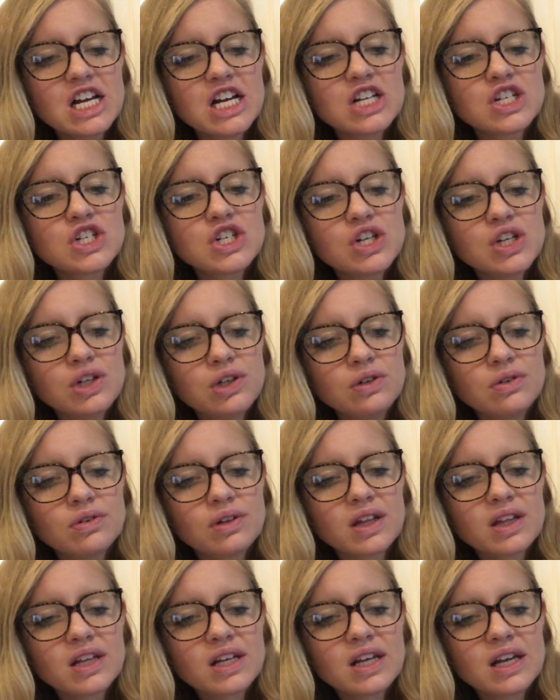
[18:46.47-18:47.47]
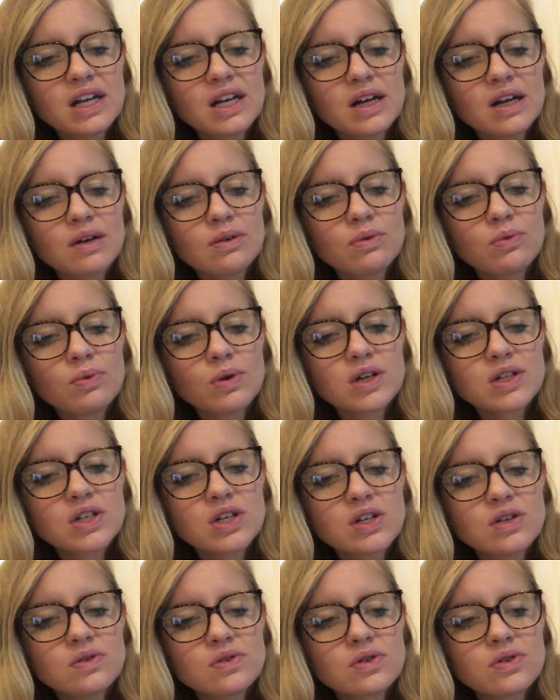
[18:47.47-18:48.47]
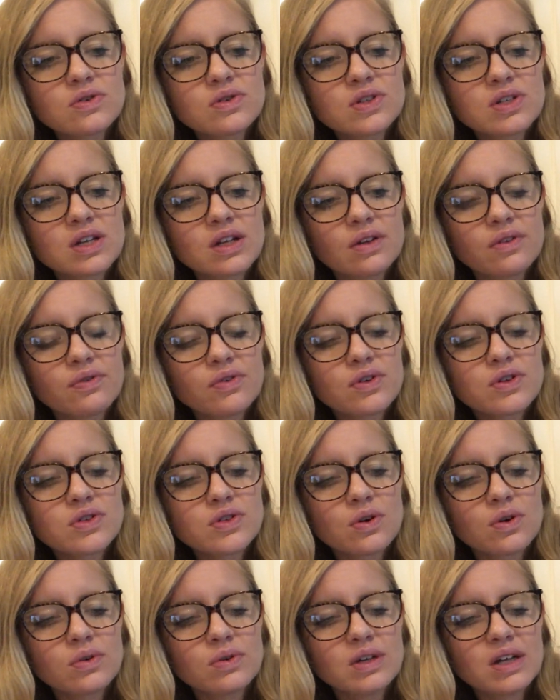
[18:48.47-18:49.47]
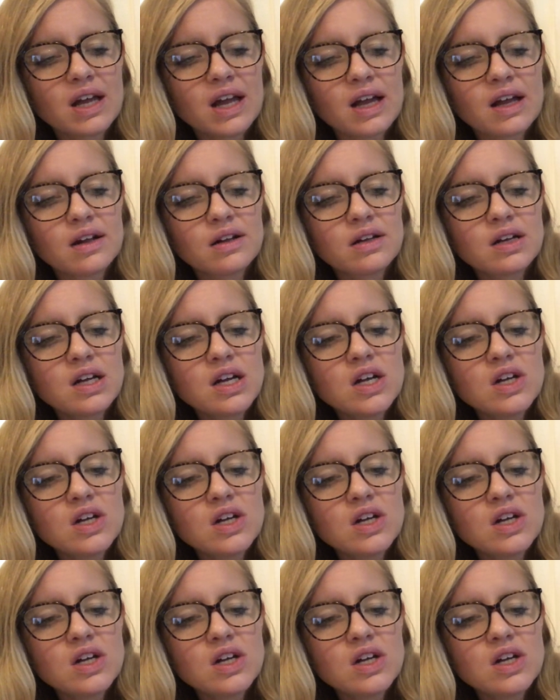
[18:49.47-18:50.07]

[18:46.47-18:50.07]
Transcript: and she knew that the king would want to use her skill for his own gain.